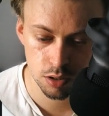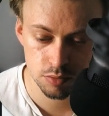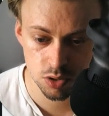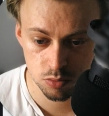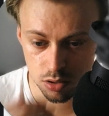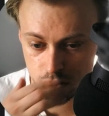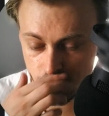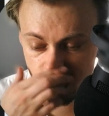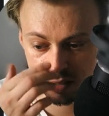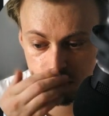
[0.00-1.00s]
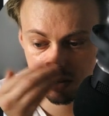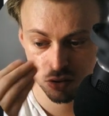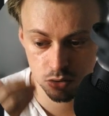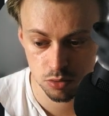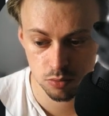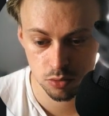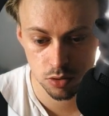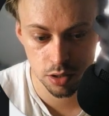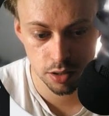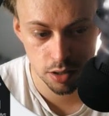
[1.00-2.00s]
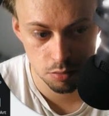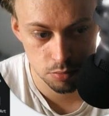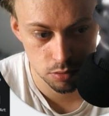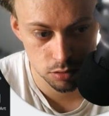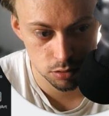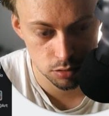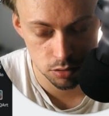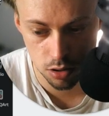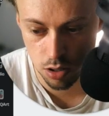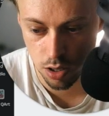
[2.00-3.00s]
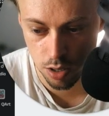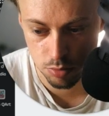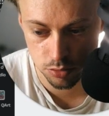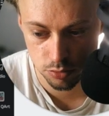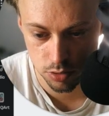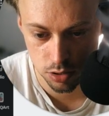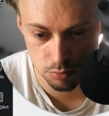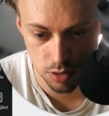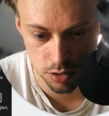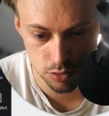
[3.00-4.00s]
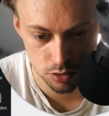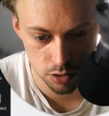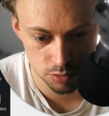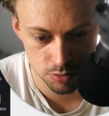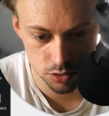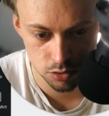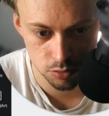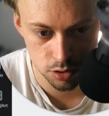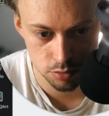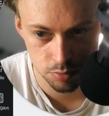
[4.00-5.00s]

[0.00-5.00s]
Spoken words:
This one is like an image, so you're not able to really make adjustments to it,